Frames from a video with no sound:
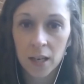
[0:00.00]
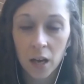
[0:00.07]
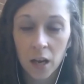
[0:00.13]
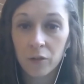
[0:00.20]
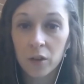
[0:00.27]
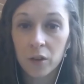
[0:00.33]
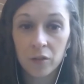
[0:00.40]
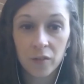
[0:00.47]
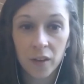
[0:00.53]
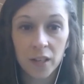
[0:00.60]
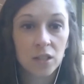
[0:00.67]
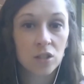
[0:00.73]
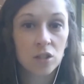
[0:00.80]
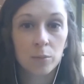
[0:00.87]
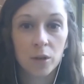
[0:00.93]
If we've
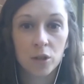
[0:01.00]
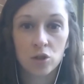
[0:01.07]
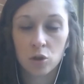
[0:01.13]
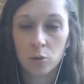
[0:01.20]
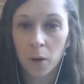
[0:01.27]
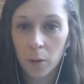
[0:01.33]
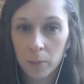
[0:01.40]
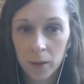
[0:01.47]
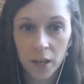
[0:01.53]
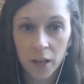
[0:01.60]
invested so much through public